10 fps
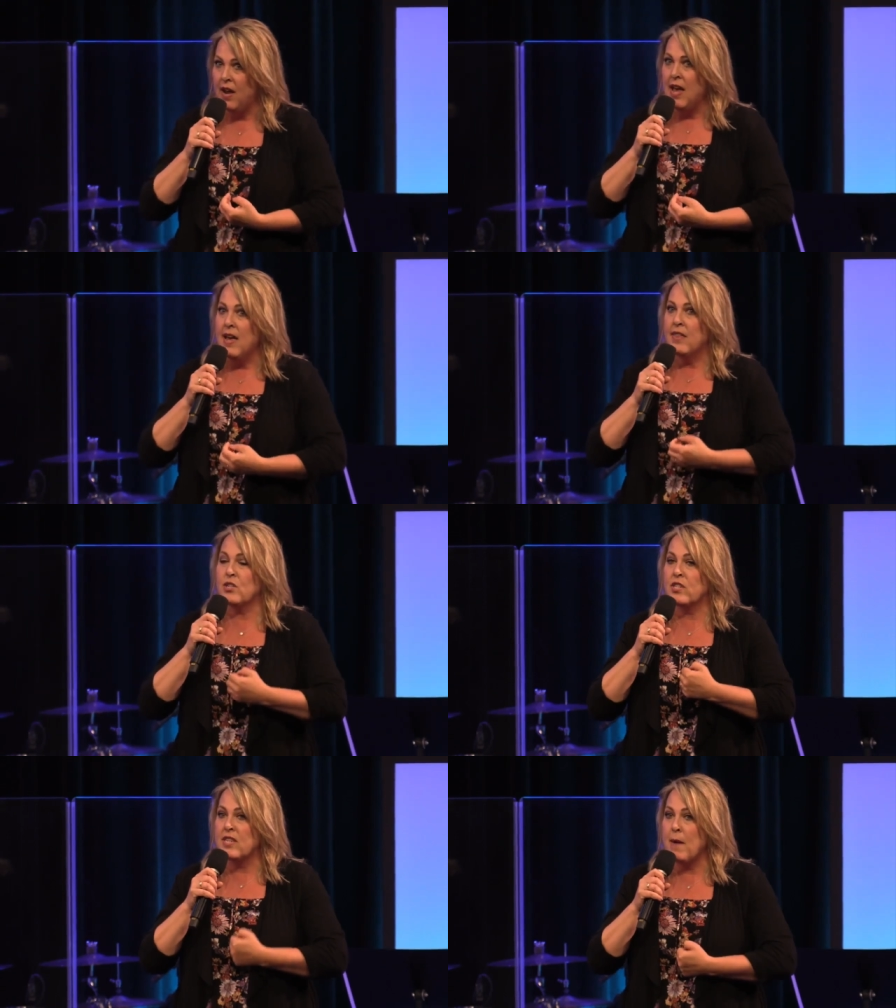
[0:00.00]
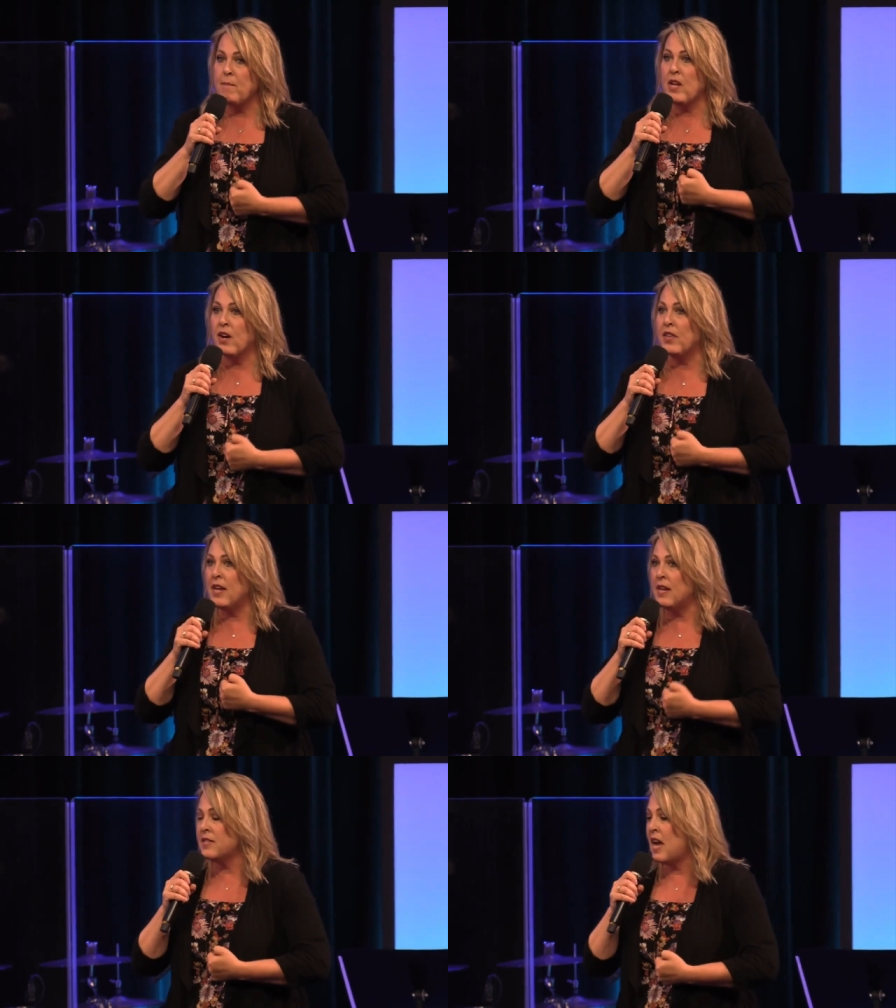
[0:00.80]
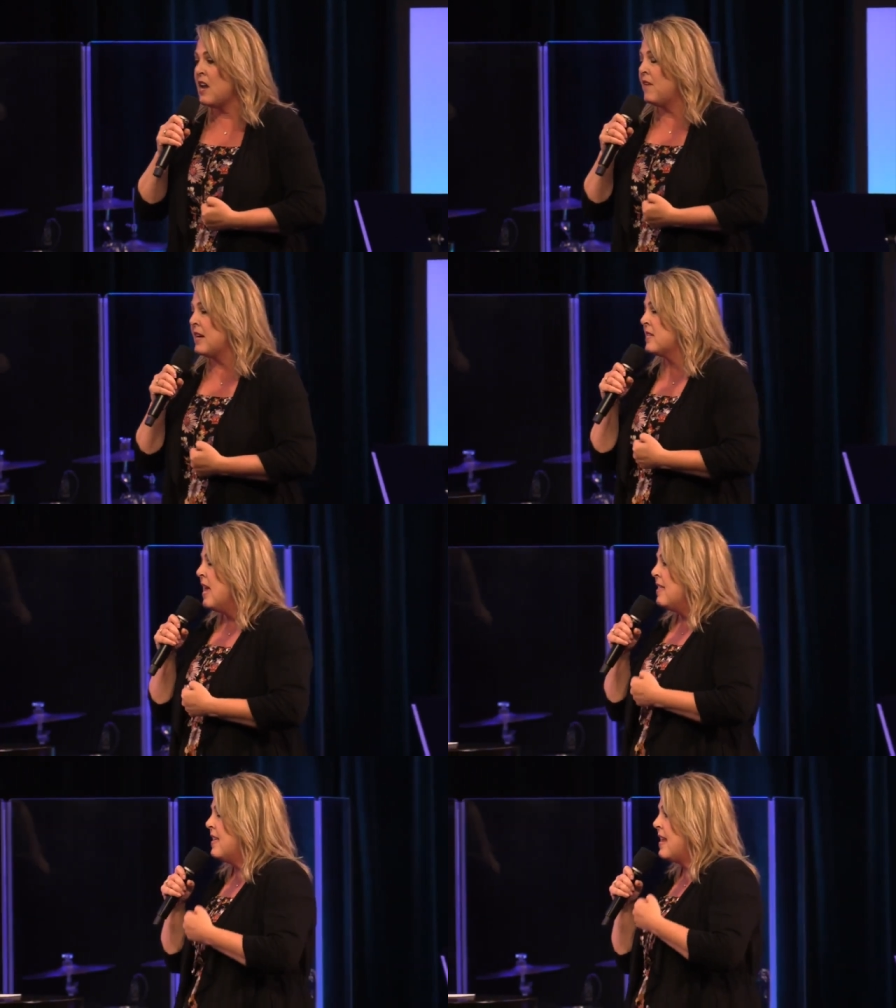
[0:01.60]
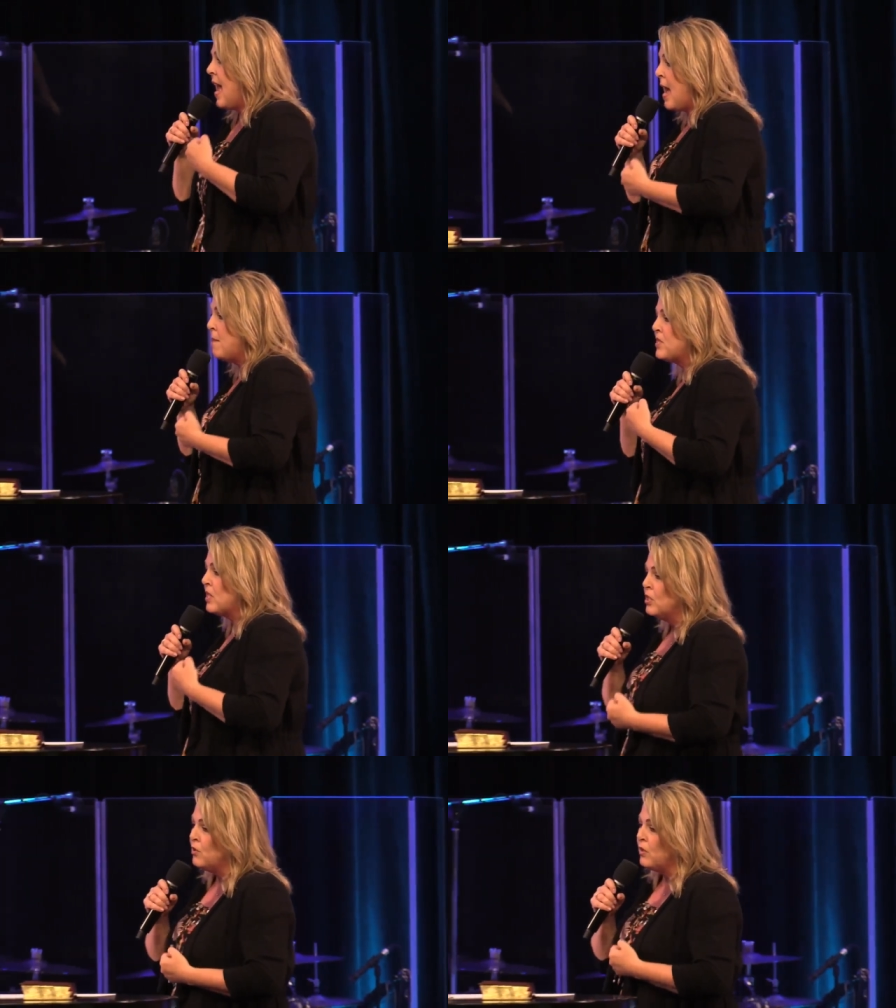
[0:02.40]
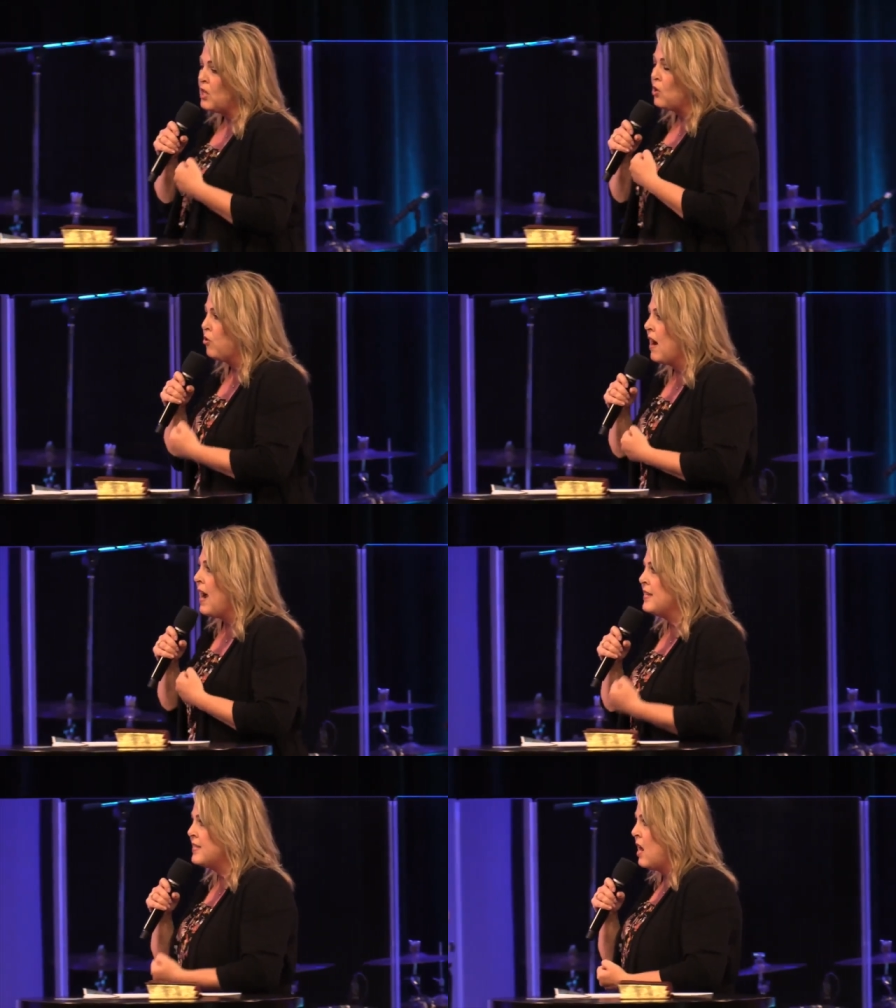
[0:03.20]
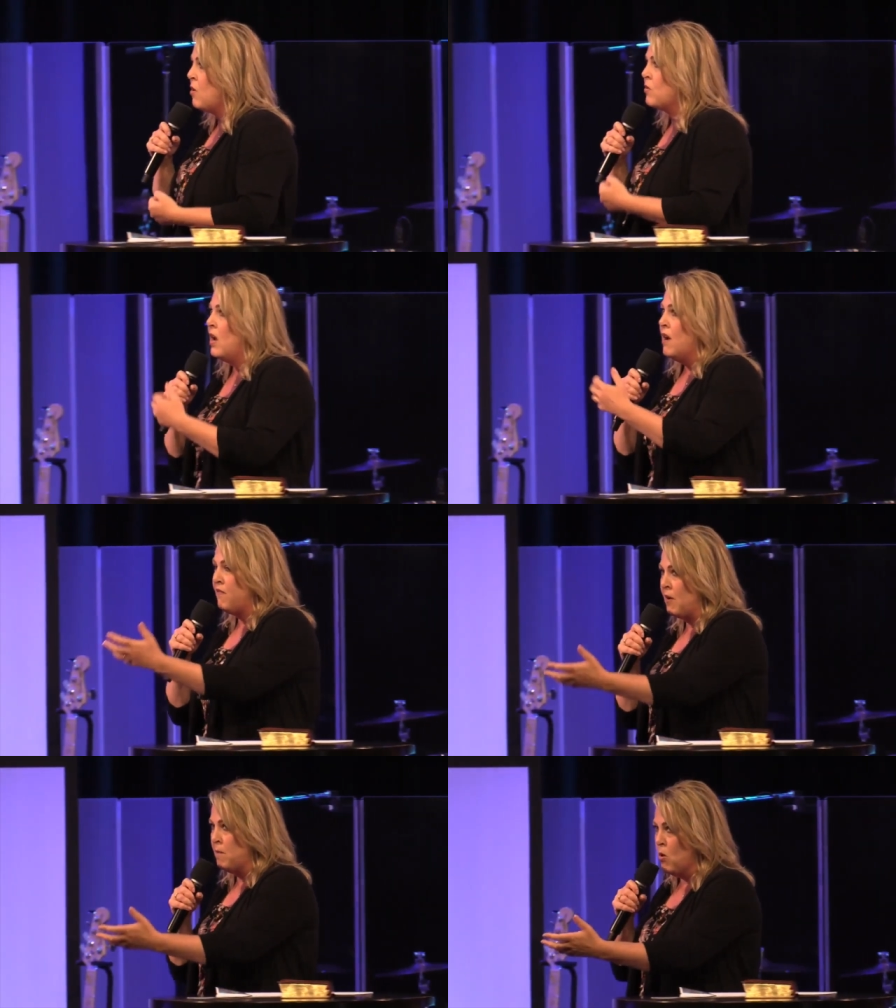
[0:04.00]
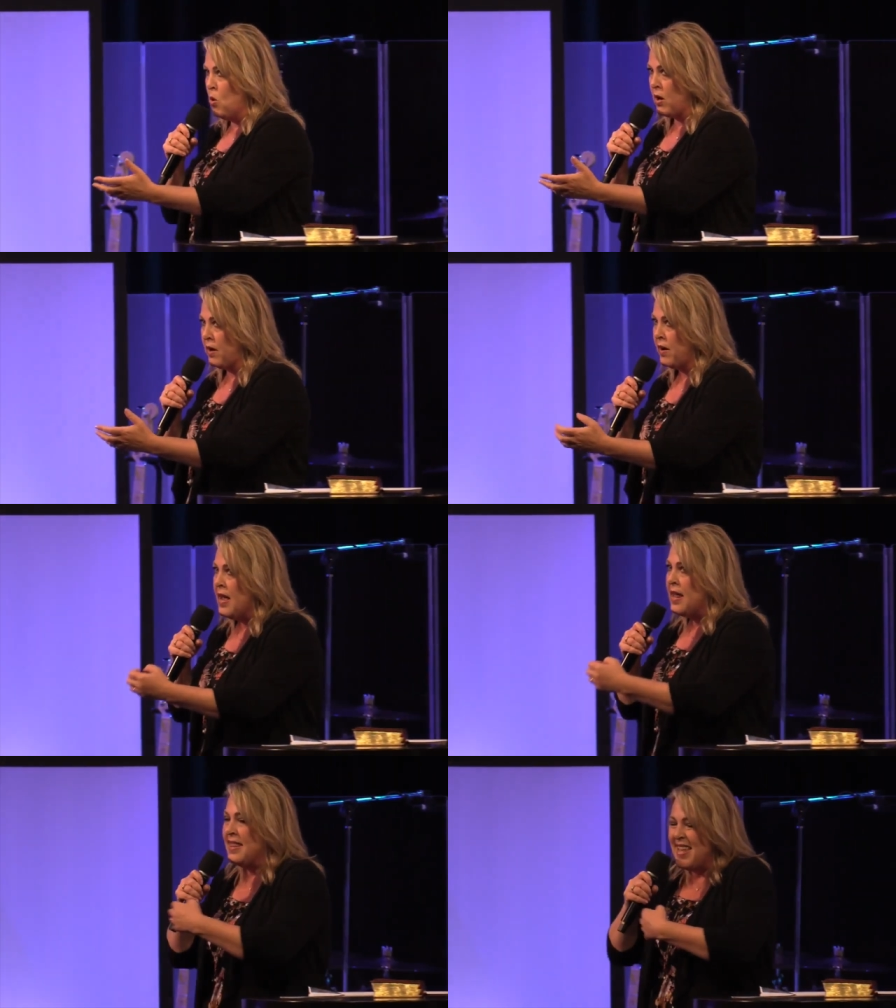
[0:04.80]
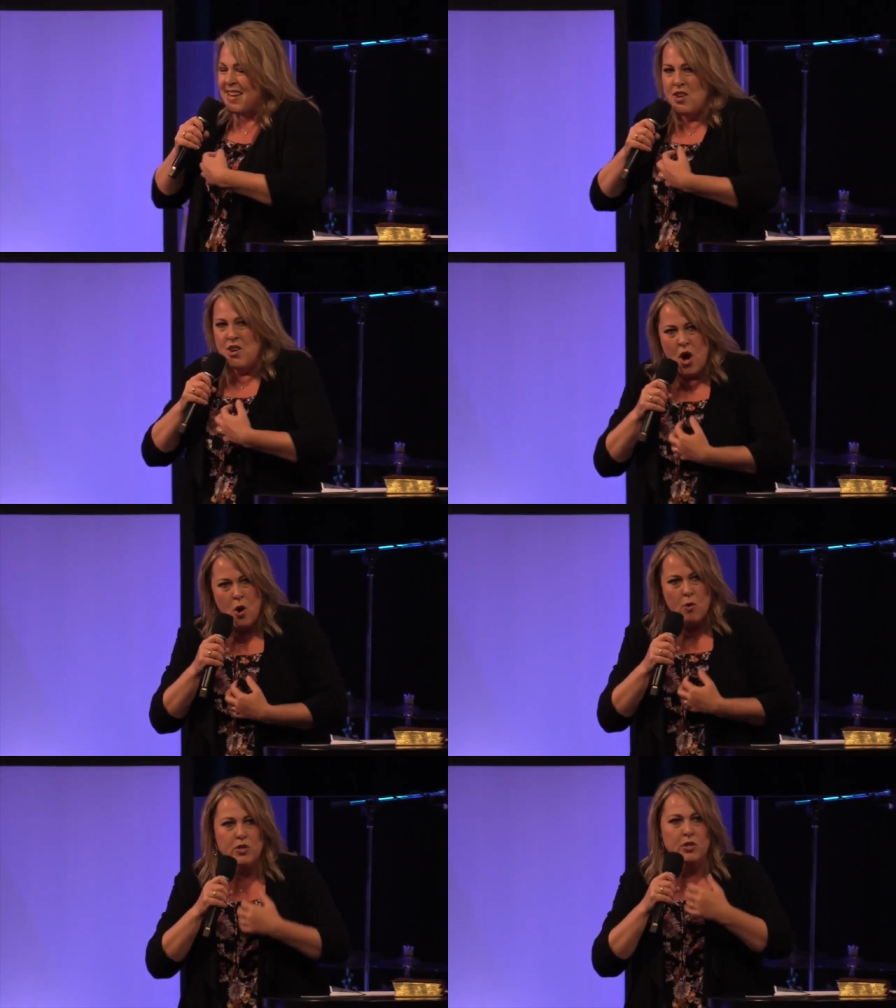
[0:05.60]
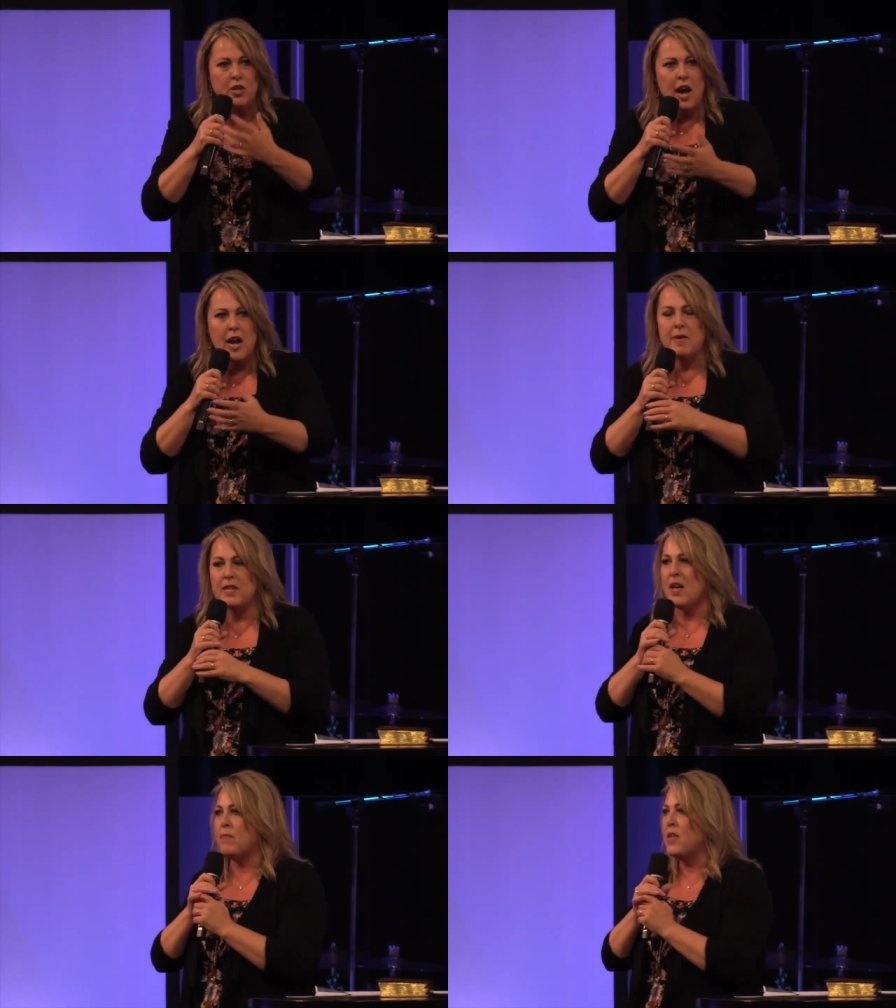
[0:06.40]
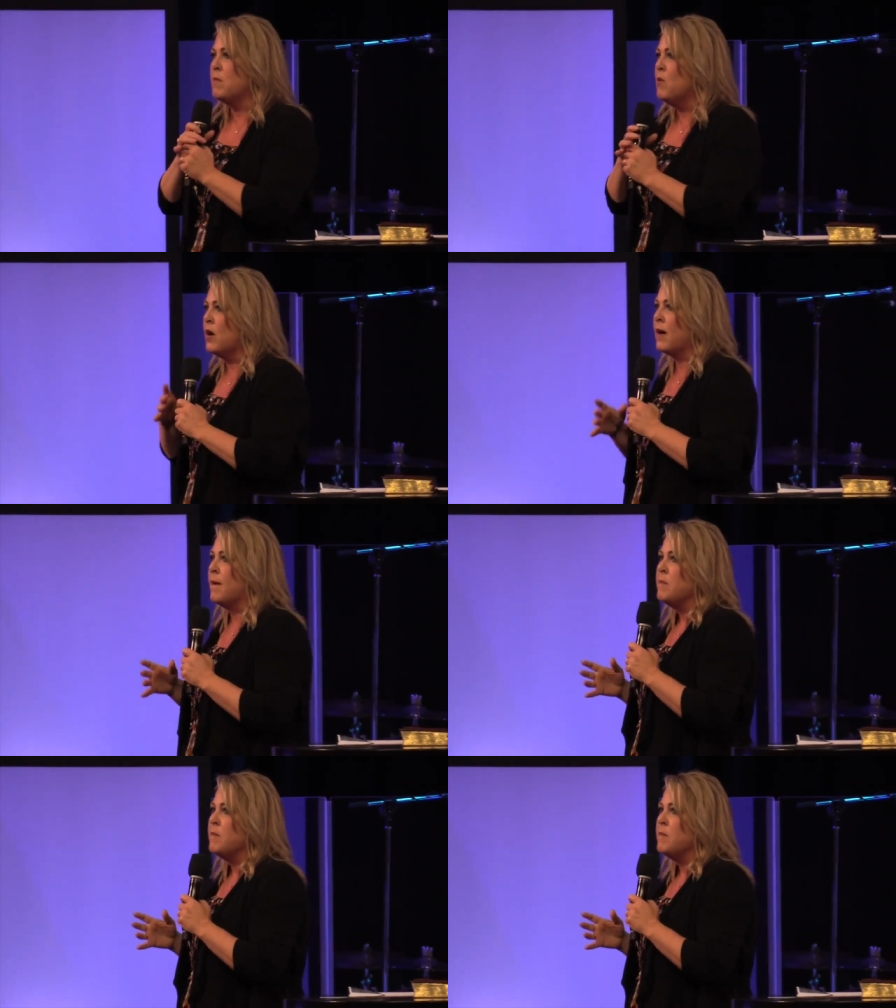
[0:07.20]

There's something on the inside of us that absolutely cries out for more, that knows there's got to be something more.